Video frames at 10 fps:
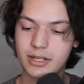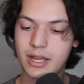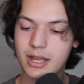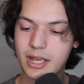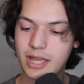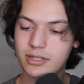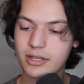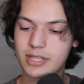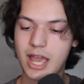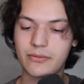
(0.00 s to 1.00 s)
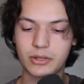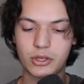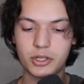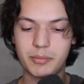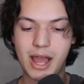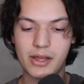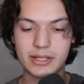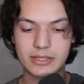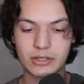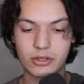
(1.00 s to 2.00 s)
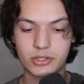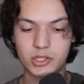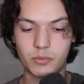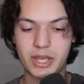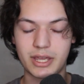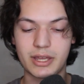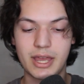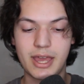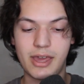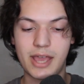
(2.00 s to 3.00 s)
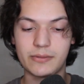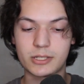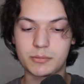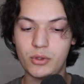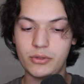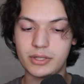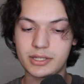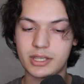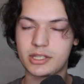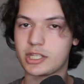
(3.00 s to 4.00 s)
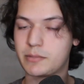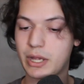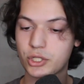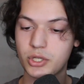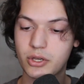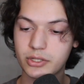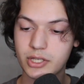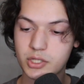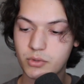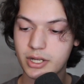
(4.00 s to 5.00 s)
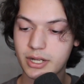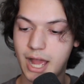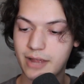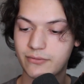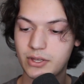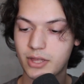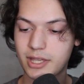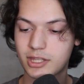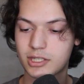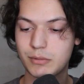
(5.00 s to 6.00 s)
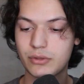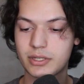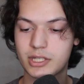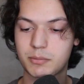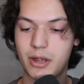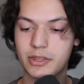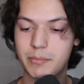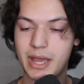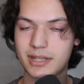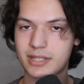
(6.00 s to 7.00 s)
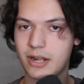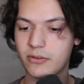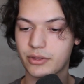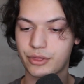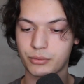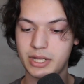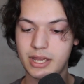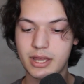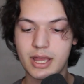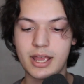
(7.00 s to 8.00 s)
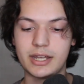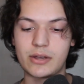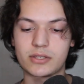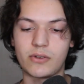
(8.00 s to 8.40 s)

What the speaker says: it does have good balance and good swing, And the smoothness is especially good on this one. I feel like the smoothness is probably the best out of the three. Now, as far as